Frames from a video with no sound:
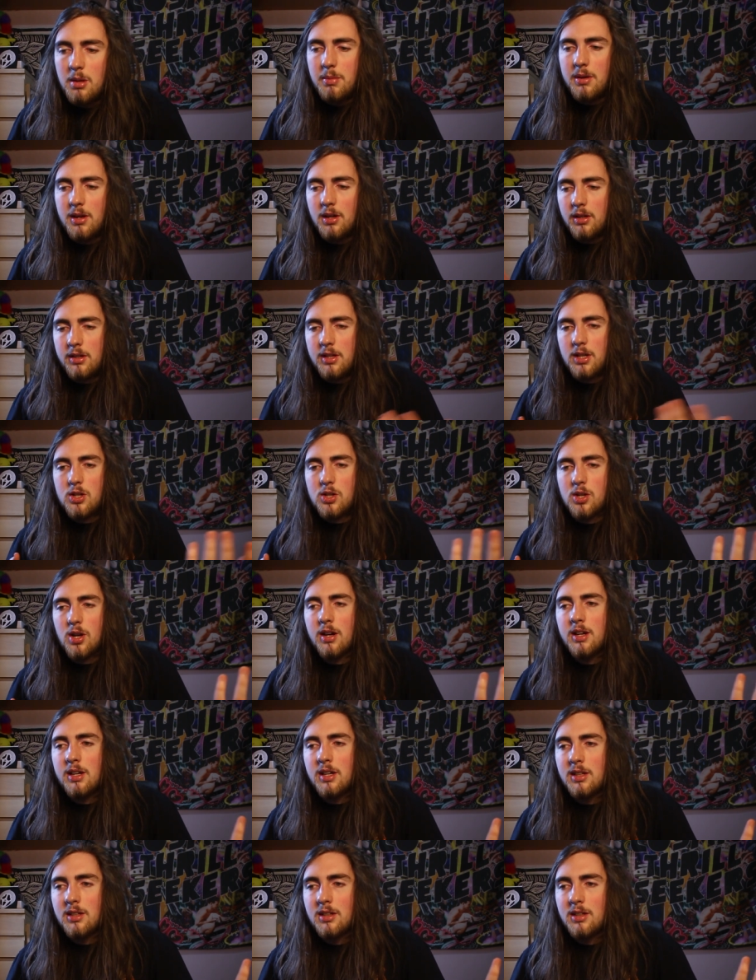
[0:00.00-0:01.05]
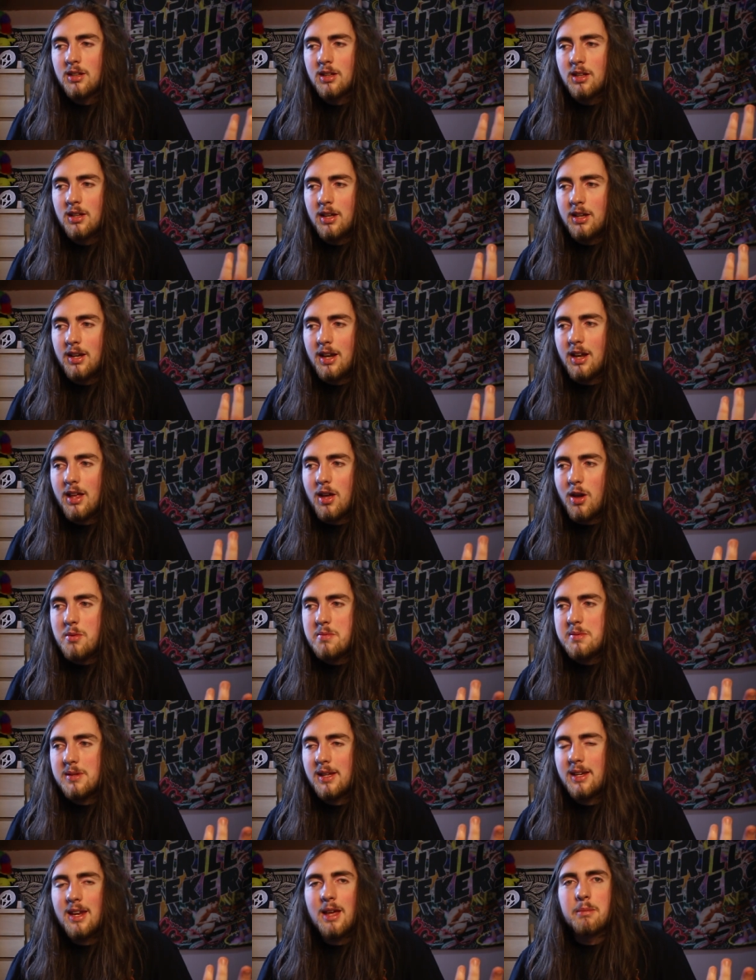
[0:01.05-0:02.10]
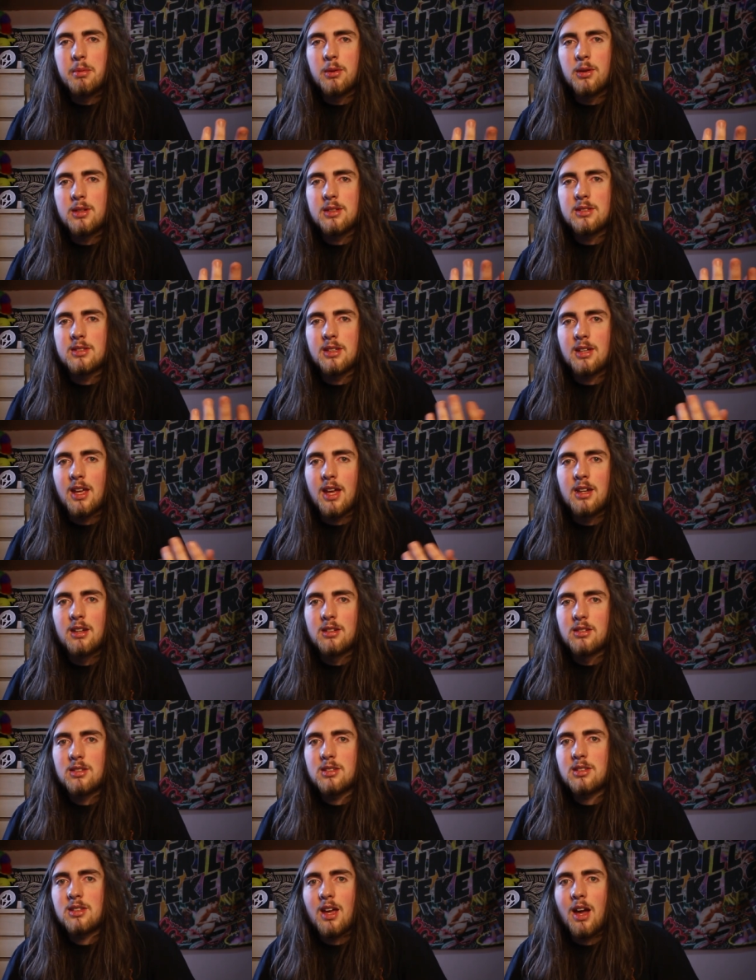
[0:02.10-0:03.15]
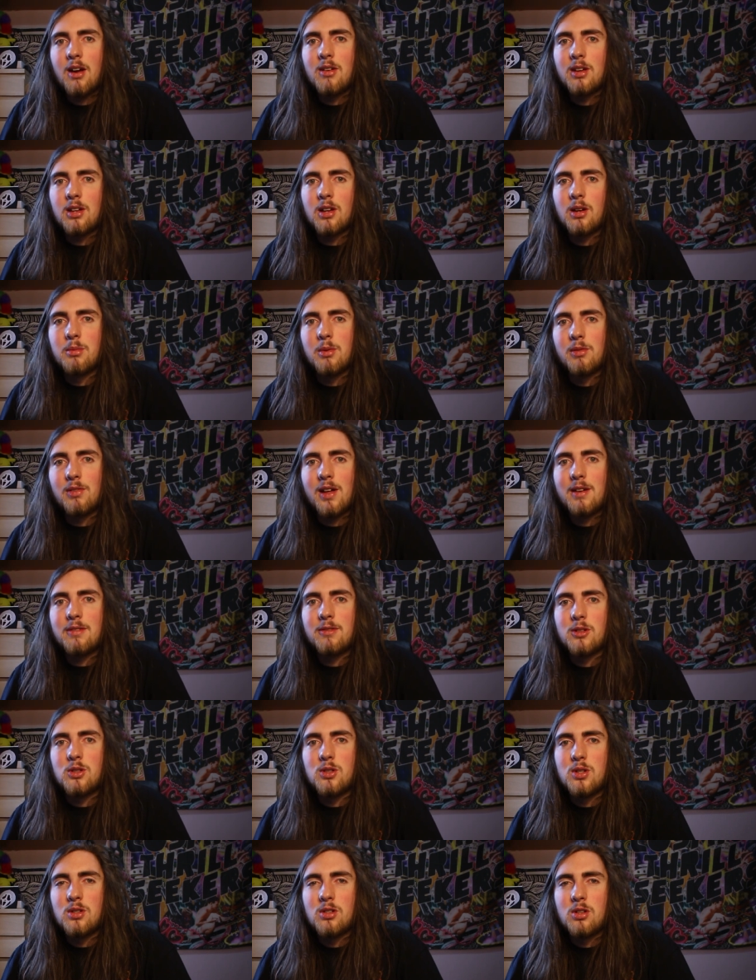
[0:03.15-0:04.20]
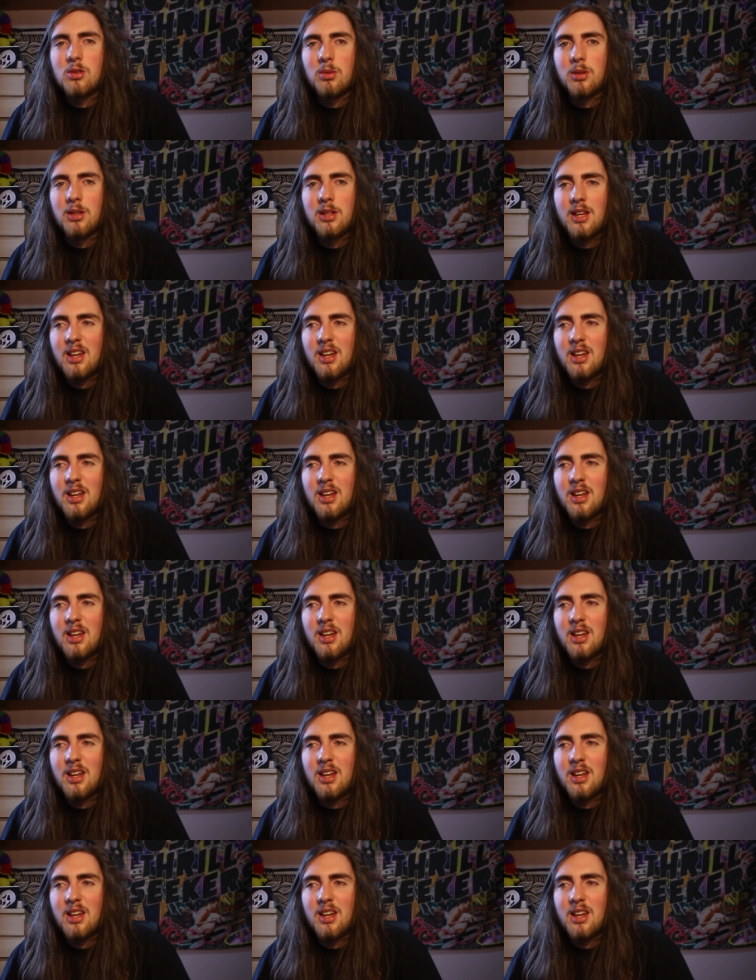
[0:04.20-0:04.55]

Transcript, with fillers: But you look at China, and they're like opening their borders again and just carrying on with life as usual.